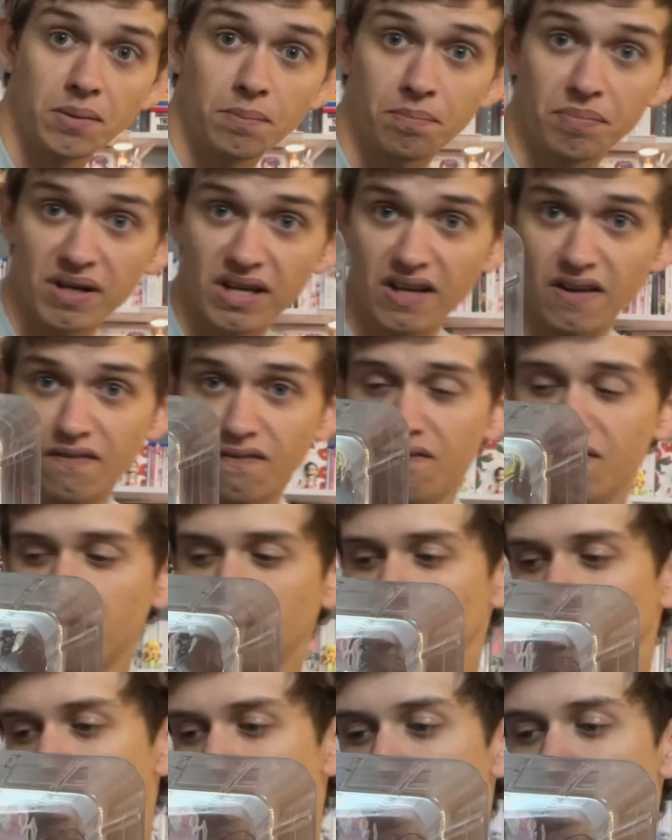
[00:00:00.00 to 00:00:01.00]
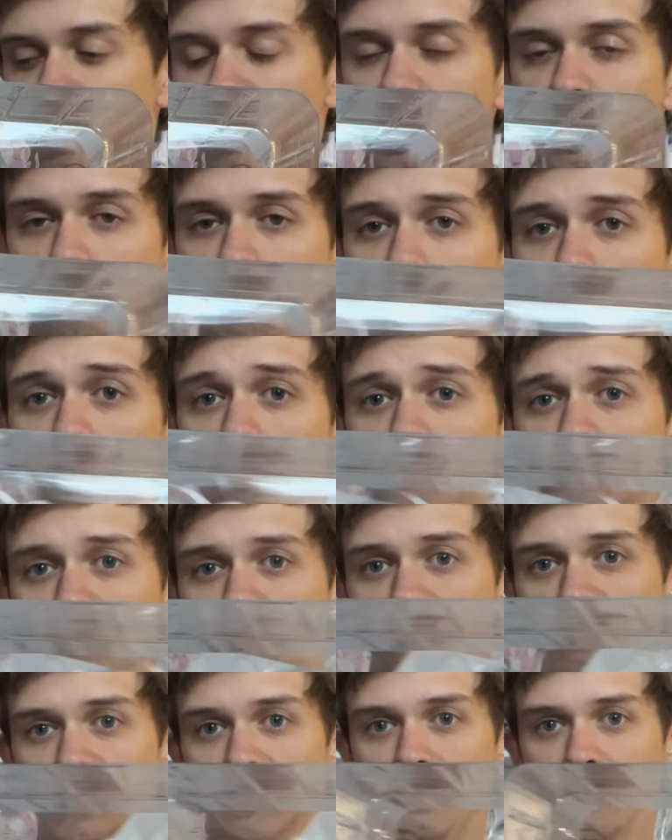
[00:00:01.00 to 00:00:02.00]
big figure because most
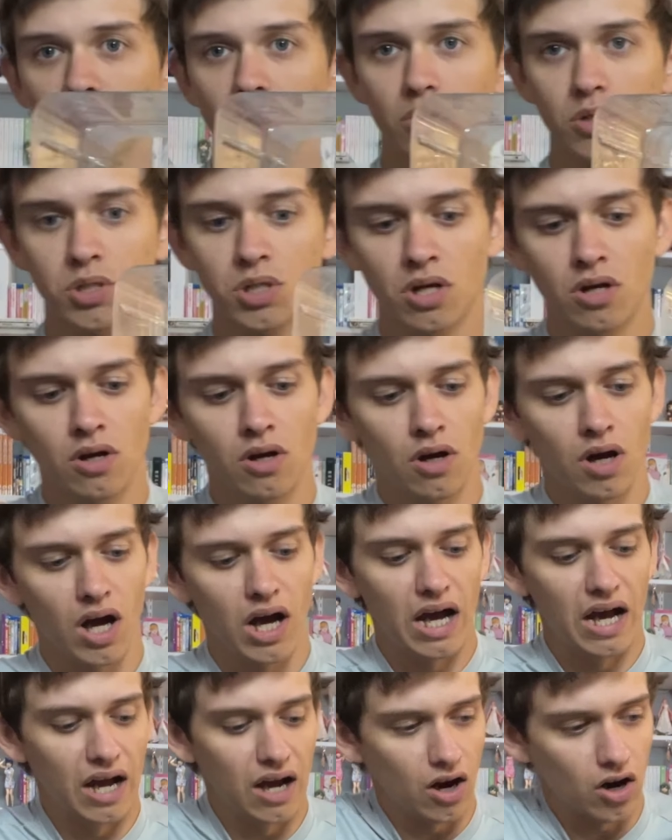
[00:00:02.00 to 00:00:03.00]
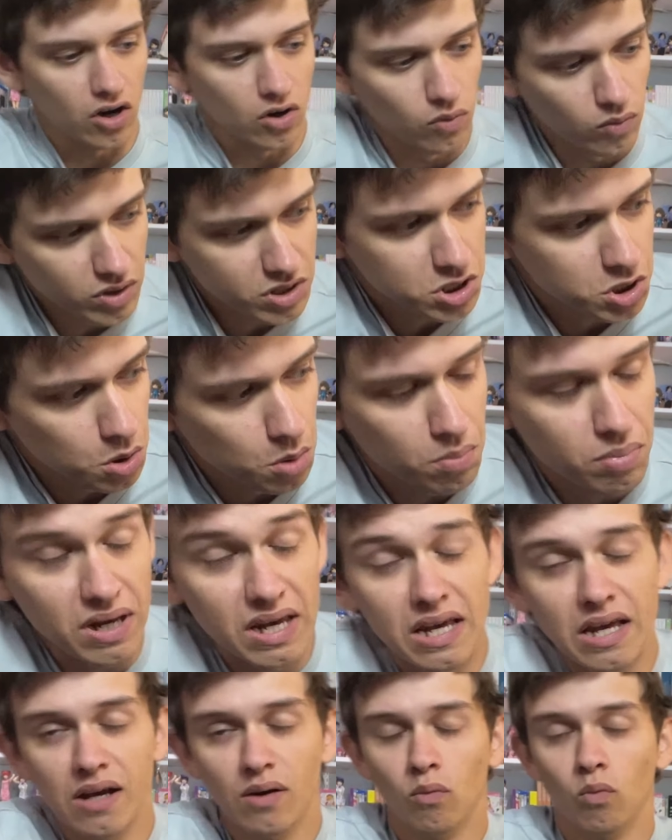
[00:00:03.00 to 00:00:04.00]
figures are going to
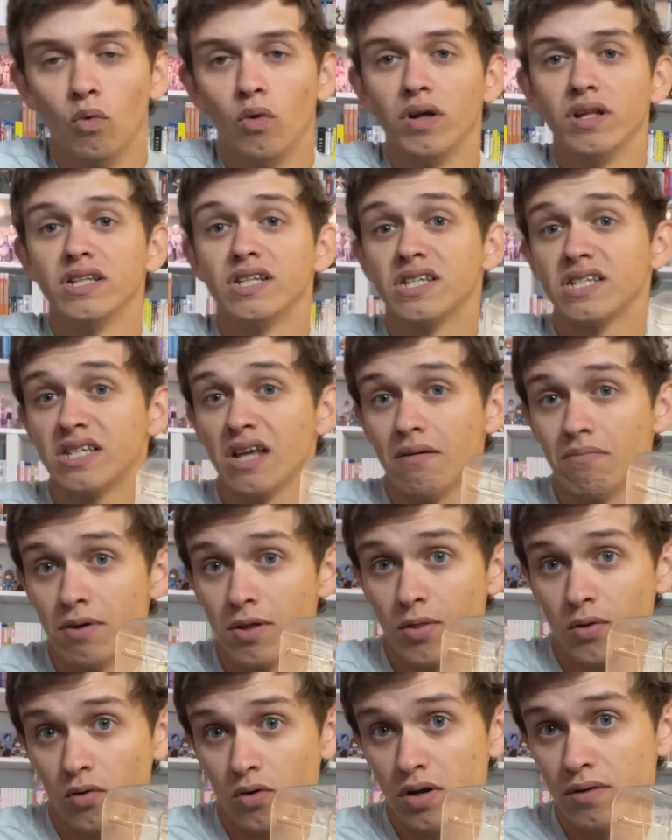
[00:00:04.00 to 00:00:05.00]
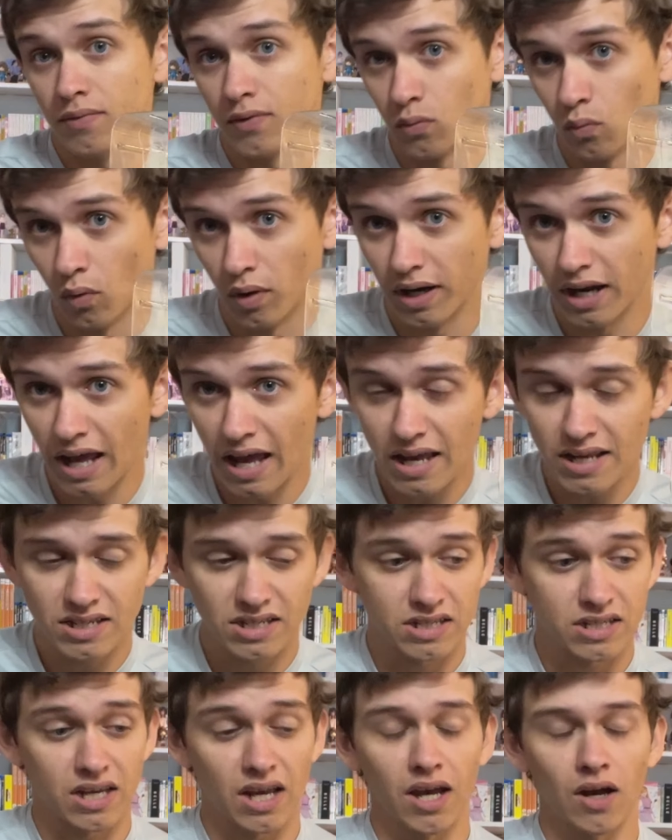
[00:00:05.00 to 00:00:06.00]
be 1/7 or even 1/8
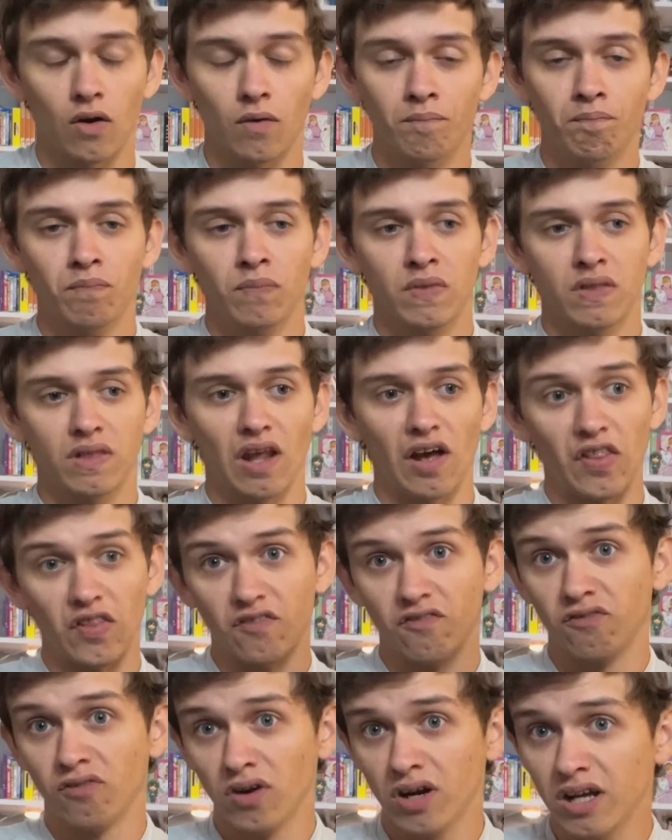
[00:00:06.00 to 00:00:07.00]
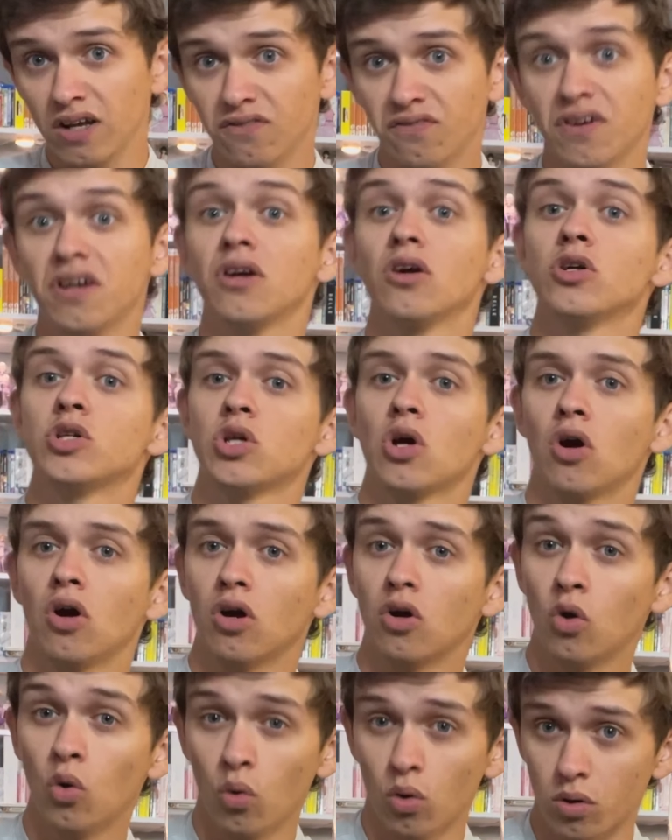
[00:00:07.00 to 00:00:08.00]
scale. Now the freeing figures are
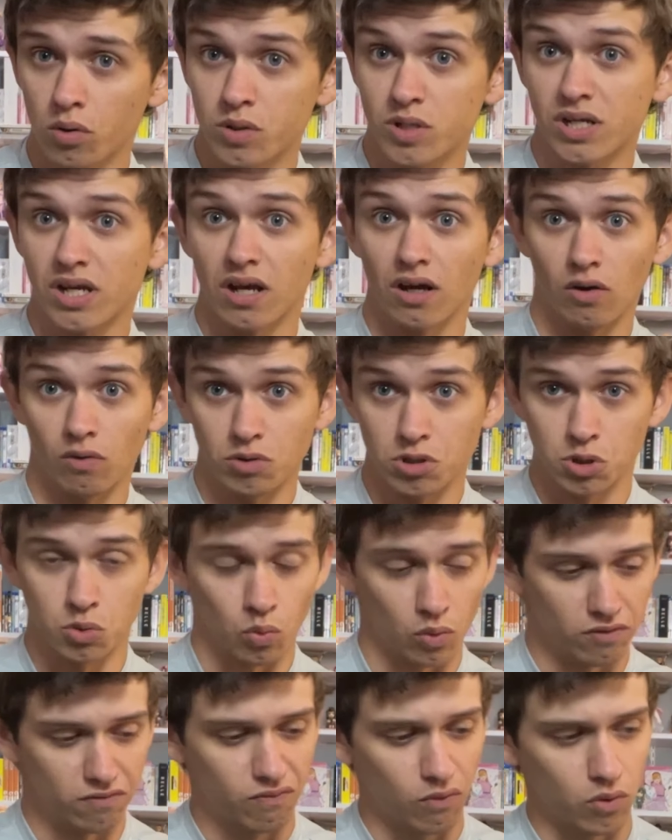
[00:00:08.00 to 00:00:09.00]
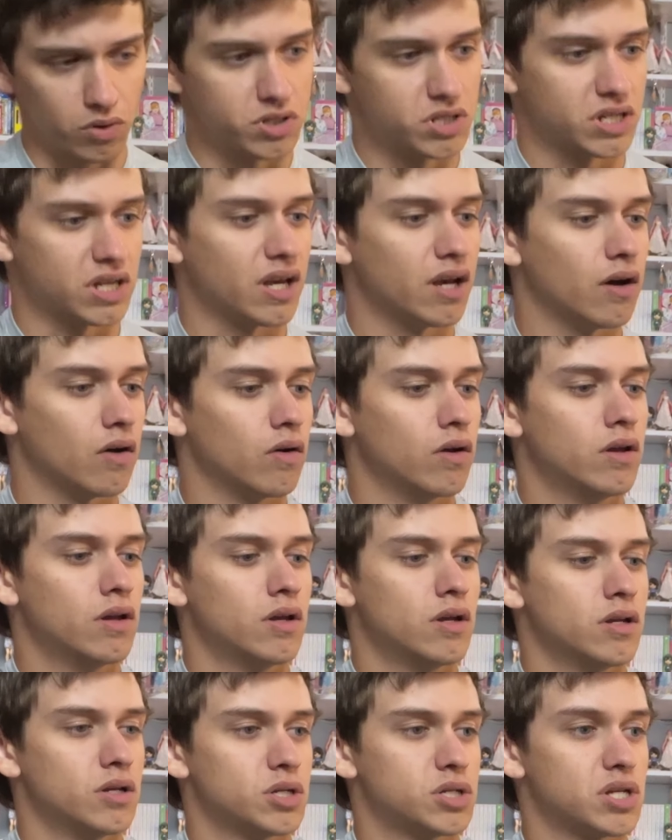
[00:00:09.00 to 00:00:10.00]
1/4 scale, which is 1/4 scale.
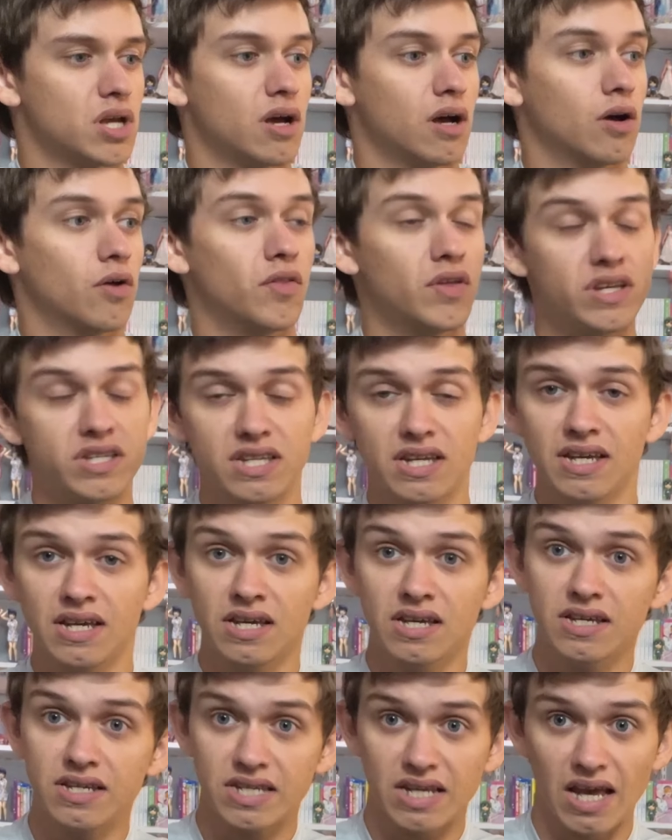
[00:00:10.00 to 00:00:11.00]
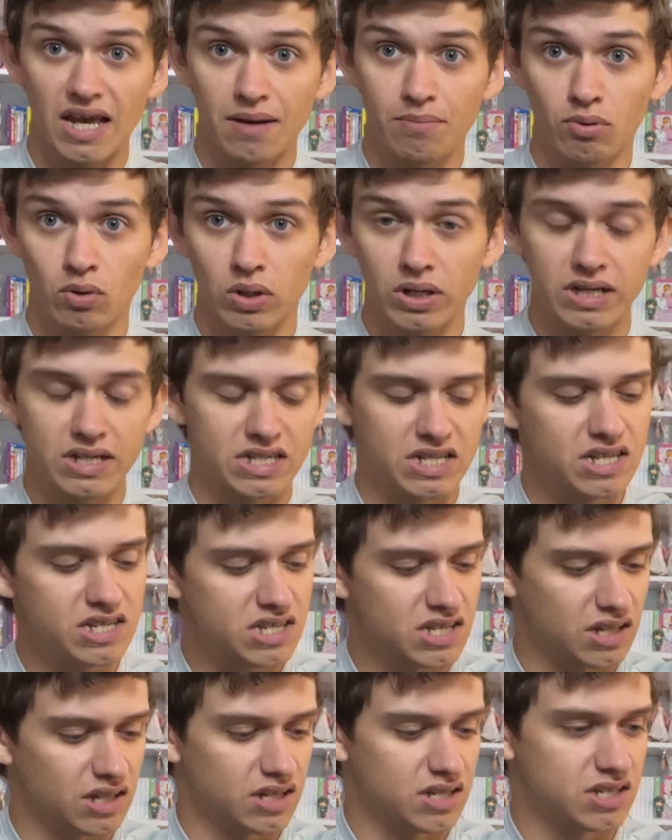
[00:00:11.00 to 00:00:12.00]
So this is a pretty
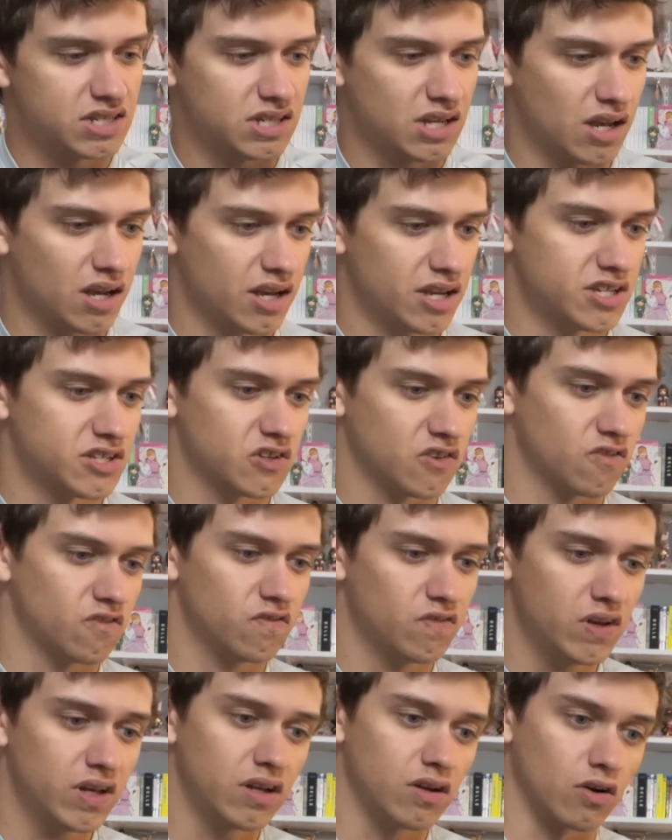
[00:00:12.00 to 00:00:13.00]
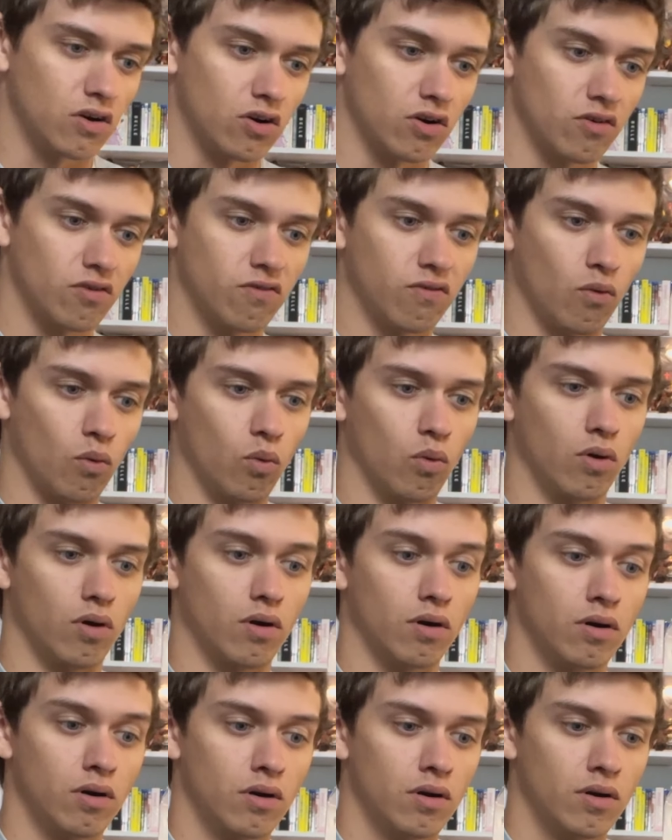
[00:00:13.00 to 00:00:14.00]
decently sized figure
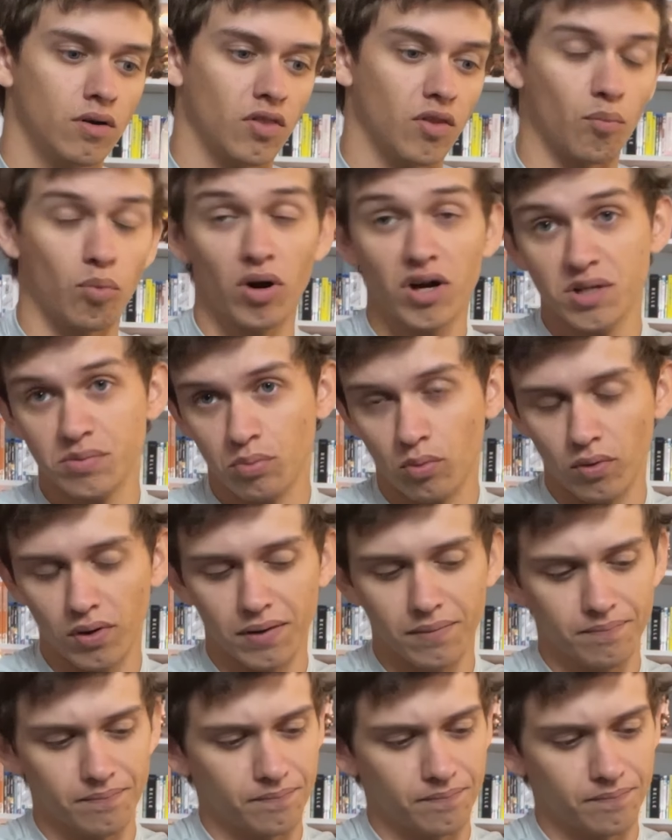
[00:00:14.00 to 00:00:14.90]
for the price point.